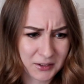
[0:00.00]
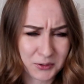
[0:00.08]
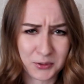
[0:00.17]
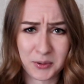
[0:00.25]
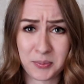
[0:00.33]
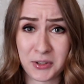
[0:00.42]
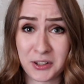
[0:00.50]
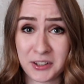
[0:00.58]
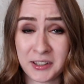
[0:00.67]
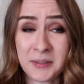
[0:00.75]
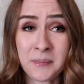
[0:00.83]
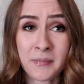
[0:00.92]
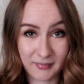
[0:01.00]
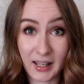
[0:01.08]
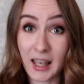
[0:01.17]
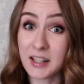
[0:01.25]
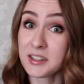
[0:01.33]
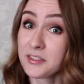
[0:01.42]
would appear?
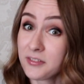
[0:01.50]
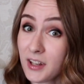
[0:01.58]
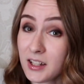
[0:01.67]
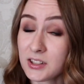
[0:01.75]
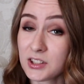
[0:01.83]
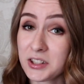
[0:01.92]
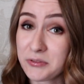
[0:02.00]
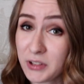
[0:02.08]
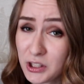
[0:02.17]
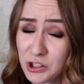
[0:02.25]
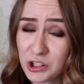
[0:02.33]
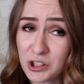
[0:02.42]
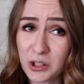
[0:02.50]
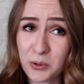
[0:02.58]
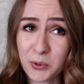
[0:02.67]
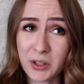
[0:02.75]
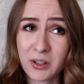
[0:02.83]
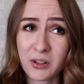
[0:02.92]
And in fact, in Russia
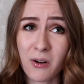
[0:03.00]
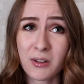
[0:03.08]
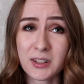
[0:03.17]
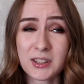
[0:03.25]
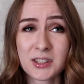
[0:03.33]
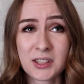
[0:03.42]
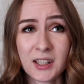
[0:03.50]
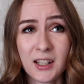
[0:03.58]
we call it